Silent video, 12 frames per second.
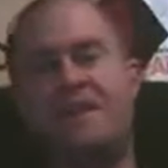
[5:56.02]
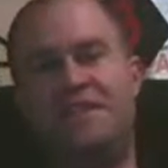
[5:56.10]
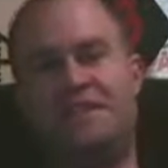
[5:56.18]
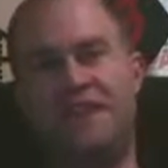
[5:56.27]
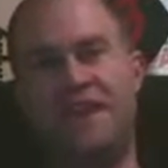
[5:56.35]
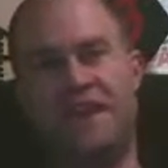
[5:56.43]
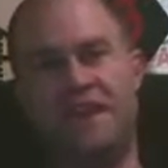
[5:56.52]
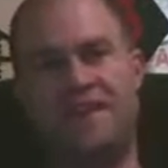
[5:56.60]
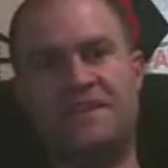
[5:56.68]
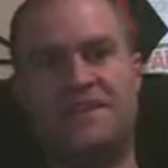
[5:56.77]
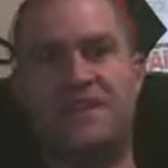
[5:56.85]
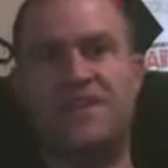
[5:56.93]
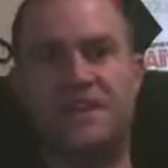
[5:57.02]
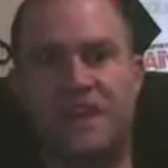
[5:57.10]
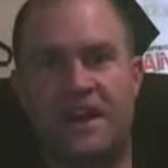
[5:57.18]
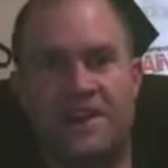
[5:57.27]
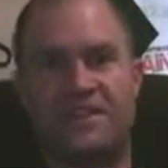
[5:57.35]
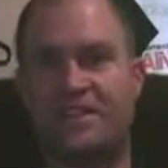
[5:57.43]
in the late 80s and early
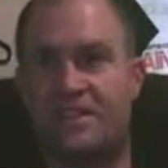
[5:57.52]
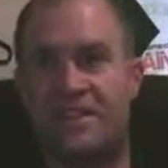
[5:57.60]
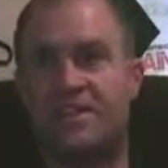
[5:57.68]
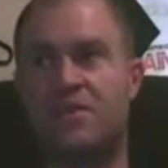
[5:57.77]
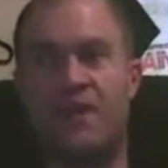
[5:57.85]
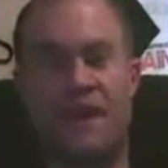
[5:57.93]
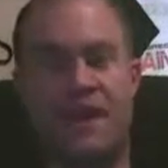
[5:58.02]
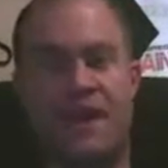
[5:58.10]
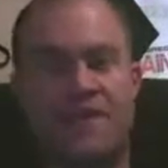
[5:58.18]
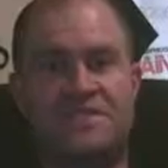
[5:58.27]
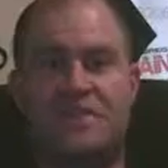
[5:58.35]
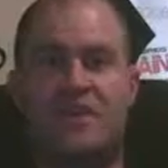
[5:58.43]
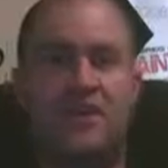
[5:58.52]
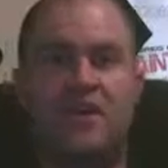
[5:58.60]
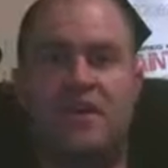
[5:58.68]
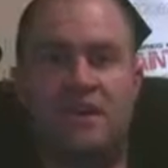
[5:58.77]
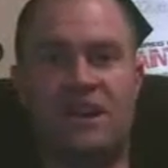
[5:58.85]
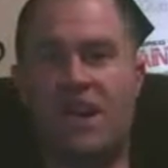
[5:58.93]
90s that didn't quite last very
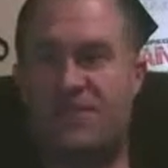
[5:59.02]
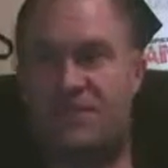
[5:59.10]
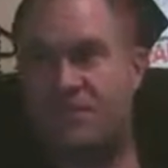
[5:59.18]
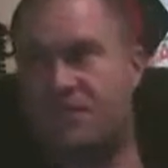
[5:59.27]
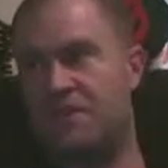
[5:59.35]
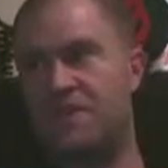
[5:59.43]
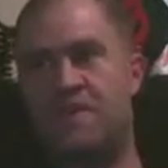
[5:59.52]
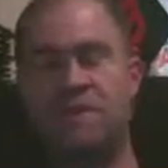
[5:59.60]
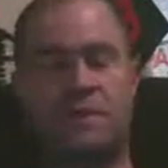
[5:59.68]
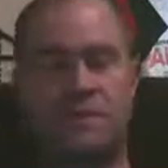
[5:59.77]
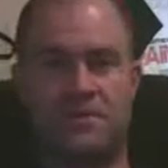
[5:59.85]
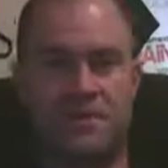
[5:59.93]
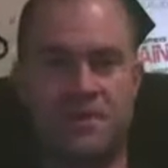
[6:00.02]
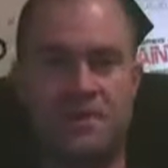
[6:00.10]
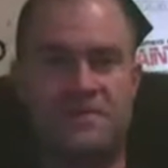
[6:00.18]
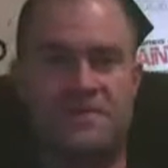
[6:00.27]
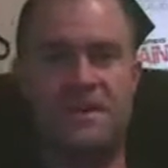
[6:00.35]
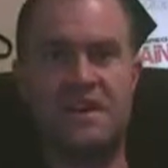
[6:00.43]
long, and after, a couple of
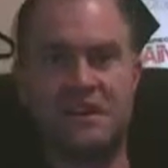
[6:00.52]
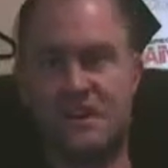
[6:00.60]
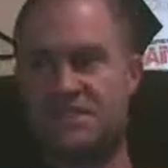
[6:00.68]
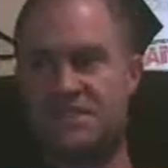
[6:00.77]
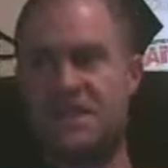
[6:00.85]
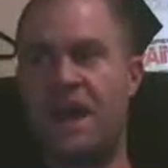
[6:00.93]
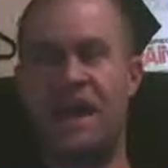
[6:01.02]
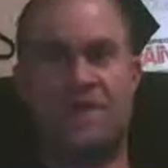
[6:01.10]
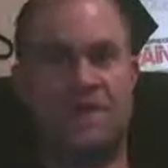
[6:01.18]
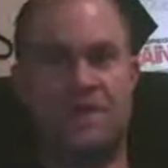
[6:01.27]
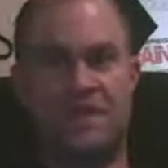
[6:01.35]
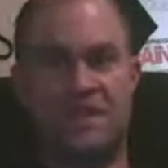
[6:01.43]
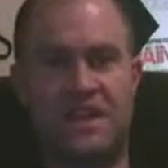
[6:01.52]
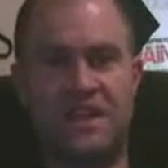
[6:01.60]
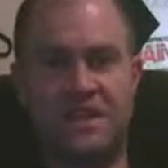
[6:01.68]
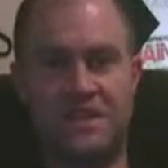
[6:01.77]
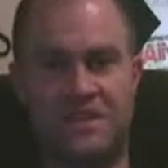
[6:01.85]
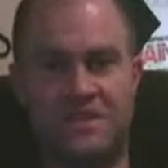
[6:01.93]
years, they'd shatter when
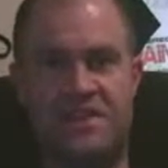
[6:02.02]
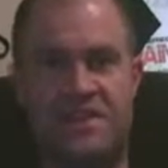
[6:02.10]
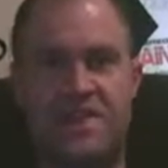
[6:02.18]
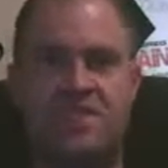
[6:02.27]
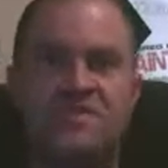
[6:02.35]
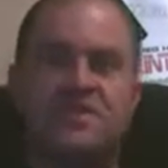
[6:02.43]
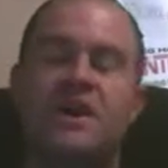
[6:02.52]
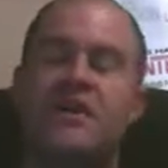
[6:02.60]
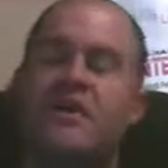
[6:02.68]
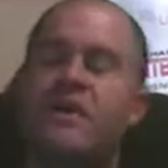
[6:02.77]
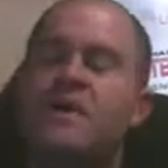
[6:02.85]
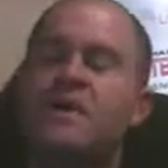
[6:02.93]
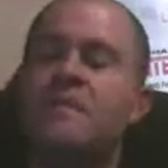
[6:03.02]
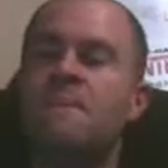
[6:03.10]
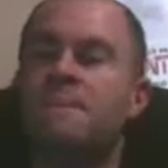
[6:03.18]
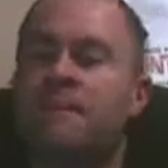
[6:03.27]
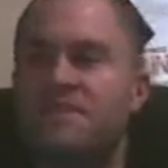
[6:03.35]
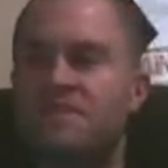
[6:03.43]
they'd hit, So
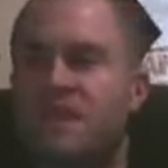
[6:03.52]
there's